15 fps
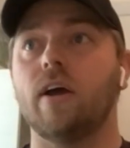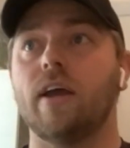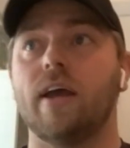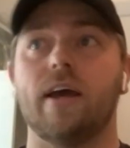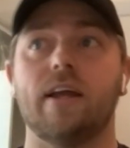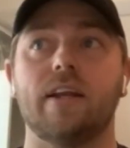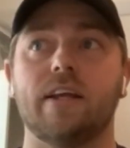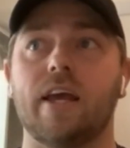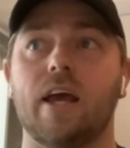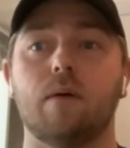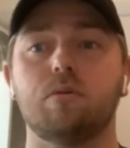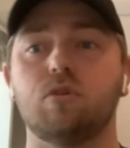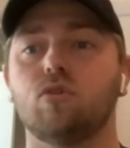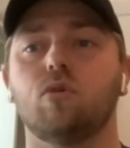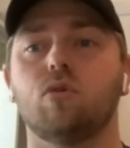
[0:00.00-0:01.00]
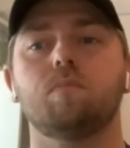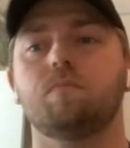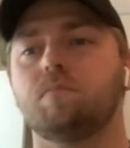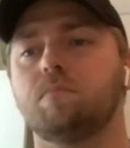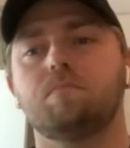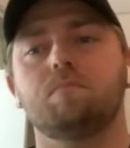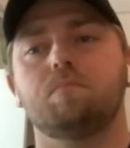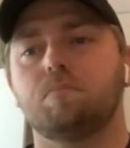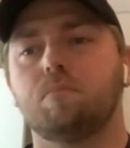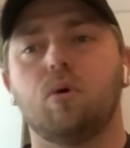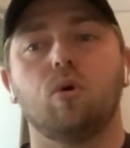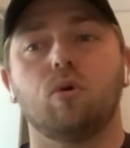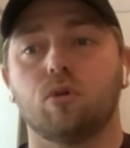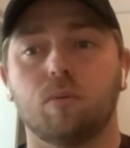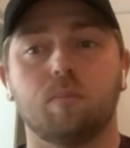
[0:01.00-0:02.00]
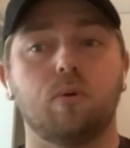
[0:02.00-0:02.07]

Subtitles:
that I've got my high handicappers or